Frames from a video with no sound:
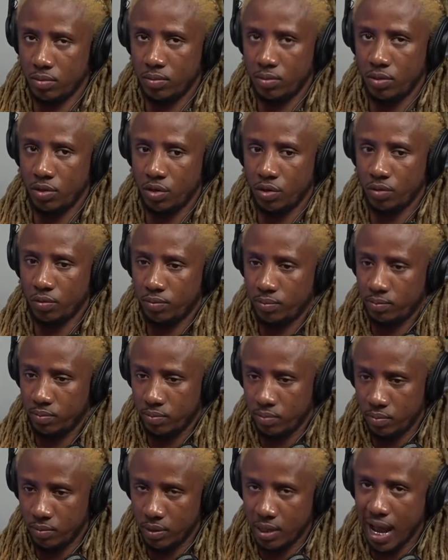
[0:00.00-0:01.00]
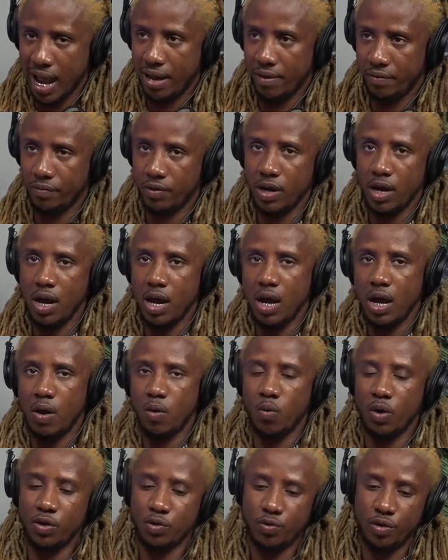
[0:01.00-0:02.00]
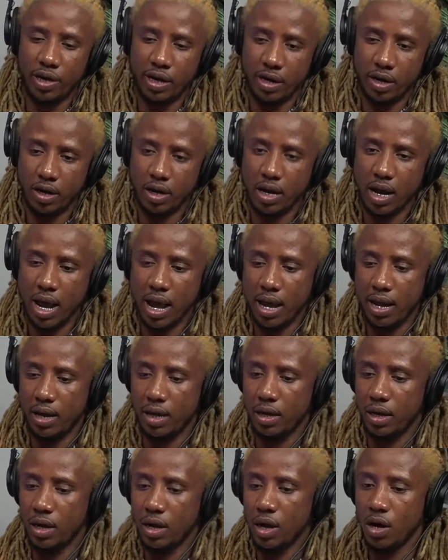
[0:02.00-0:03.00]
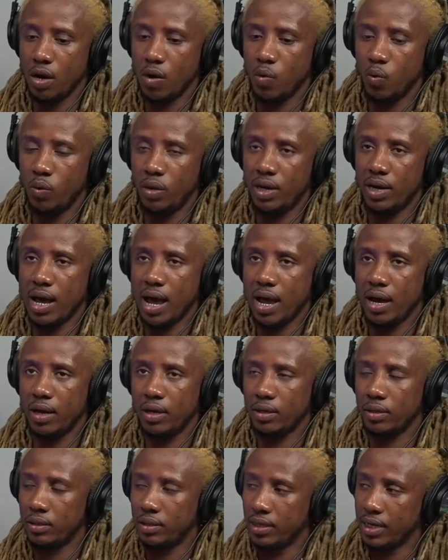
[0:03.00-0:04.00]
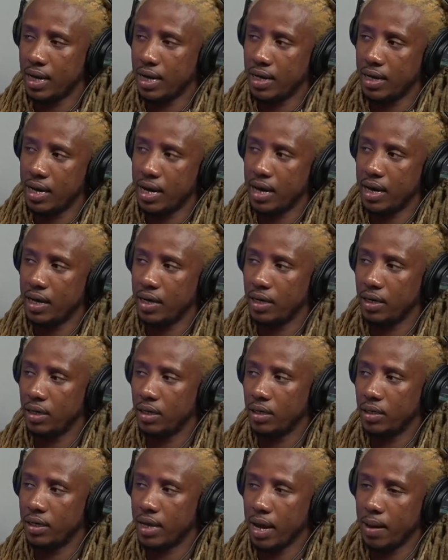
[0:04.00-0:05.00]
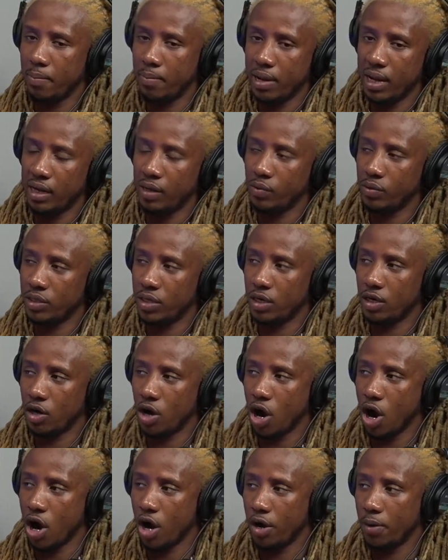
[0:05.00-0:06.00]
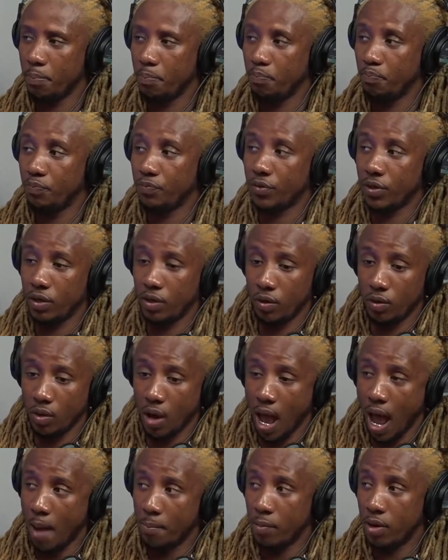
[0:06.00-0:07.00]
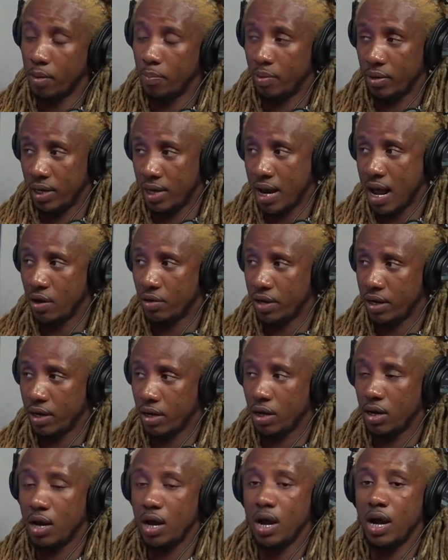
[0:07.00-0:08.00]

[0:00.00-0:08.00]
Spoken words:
you know, life. When you hear, hey, we got DNA that Melly was in the car, I'm going to put it out there.